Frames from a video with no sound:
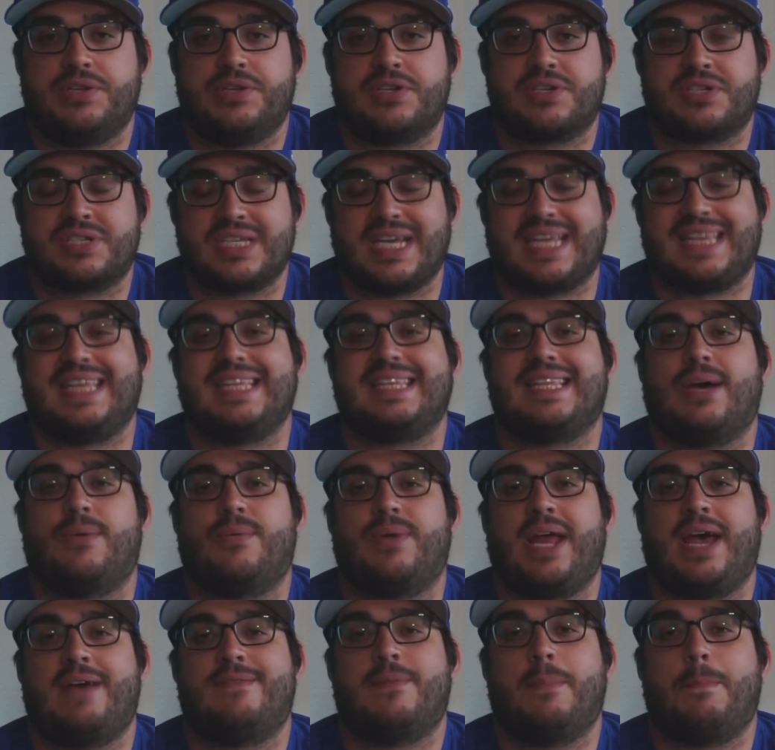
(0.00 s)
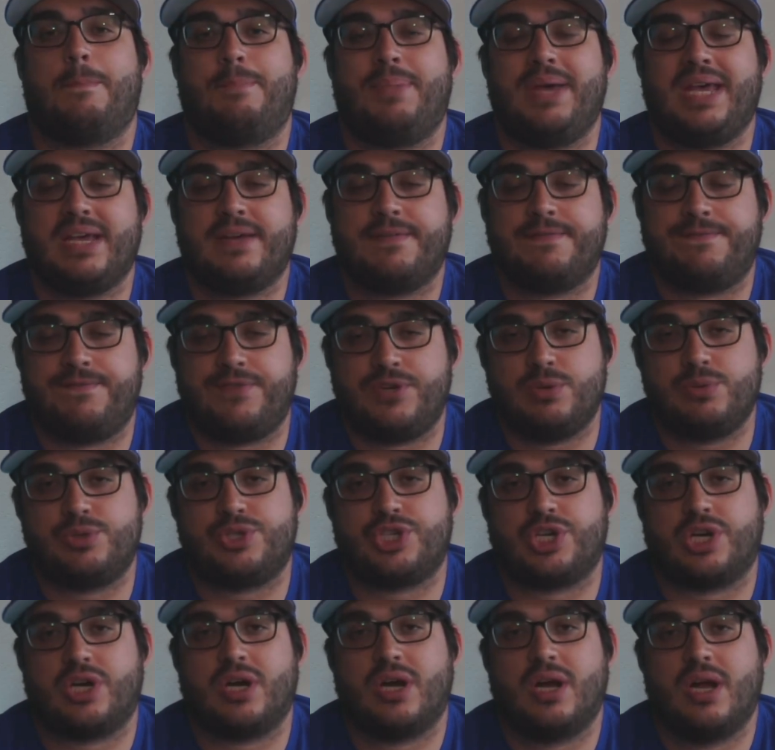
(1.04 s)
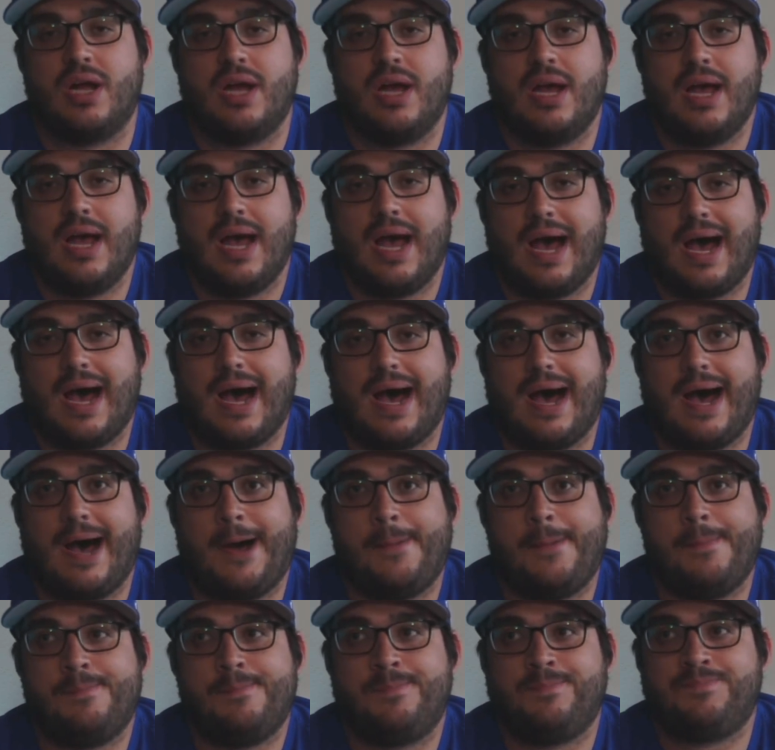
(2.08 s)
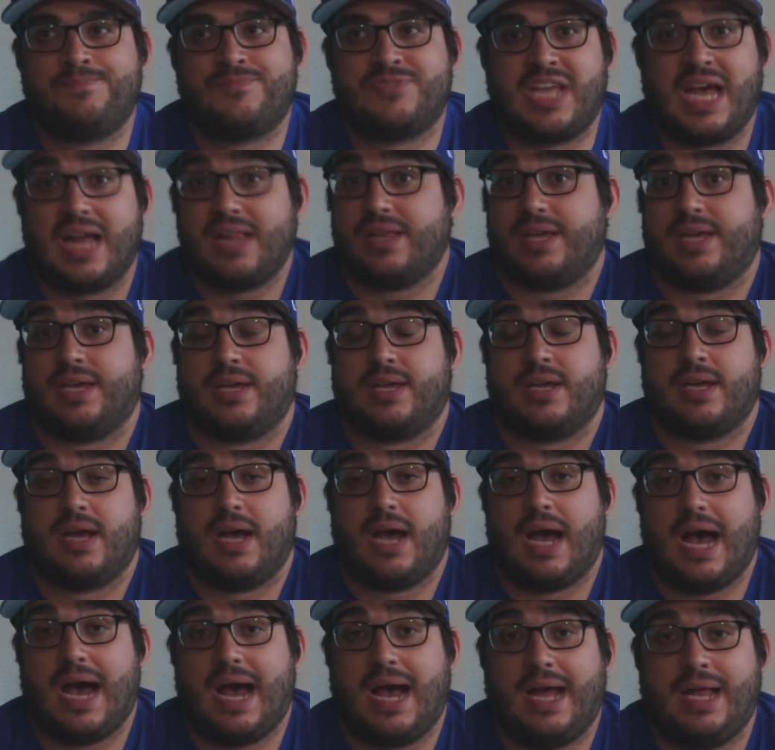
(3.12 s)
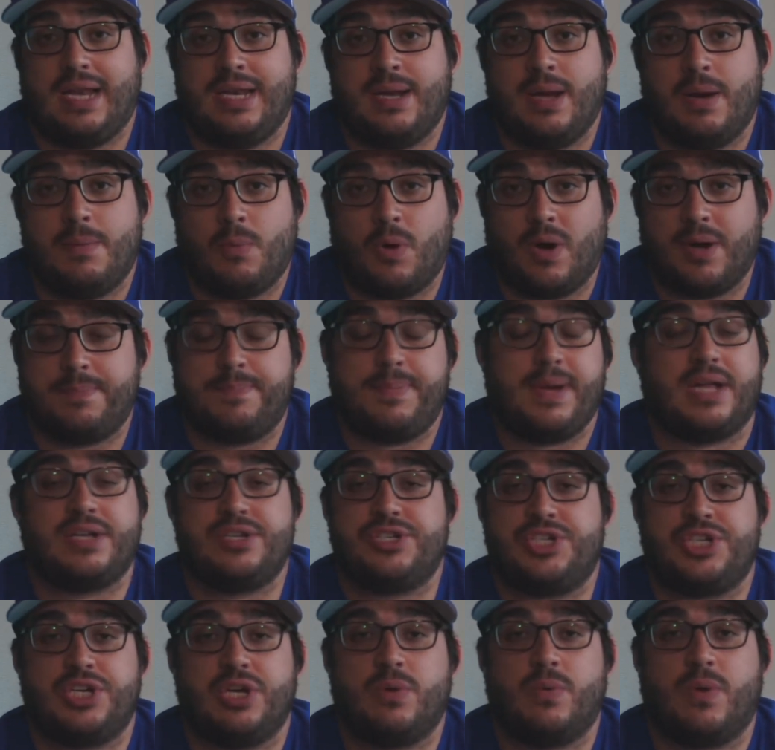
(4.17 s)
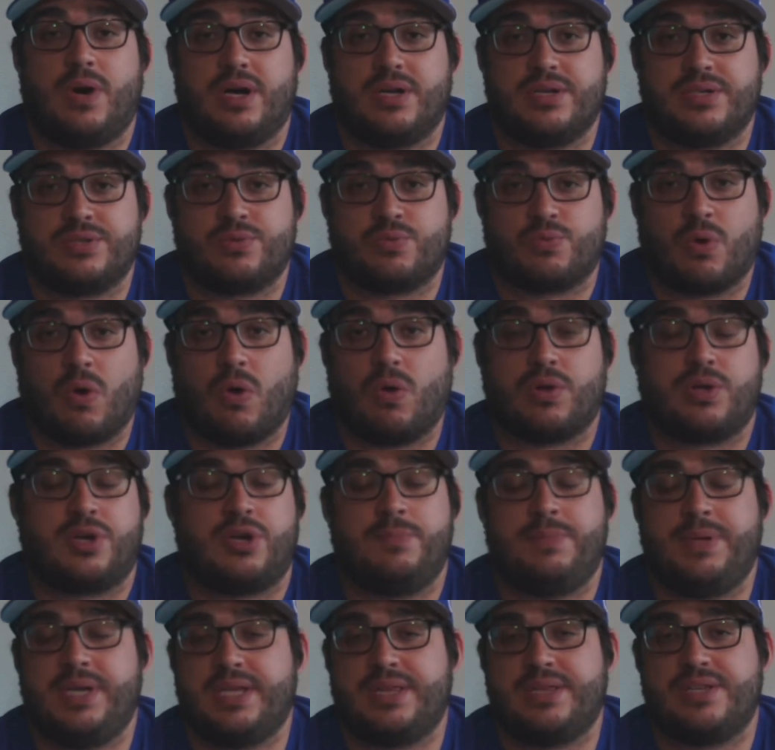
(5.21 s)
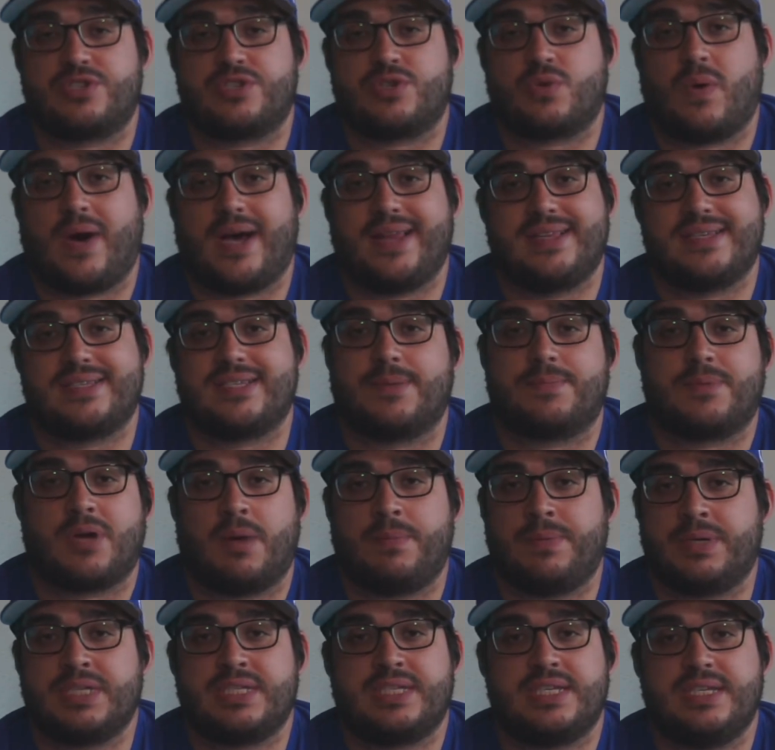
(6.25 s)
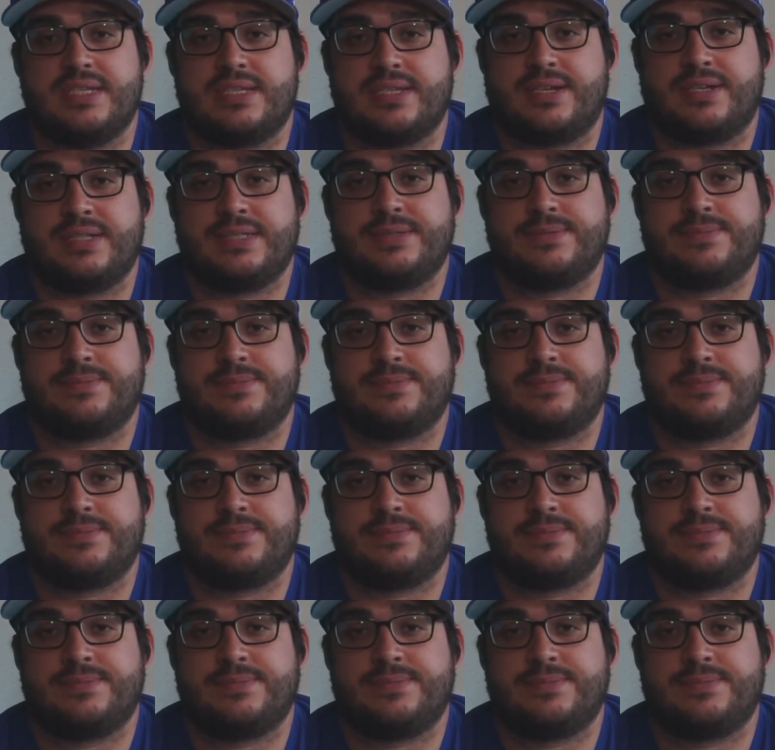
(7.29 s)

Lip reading: Because I think that would have a big future telling on what Ben Chilwell's role could be in the squad this upcoming season.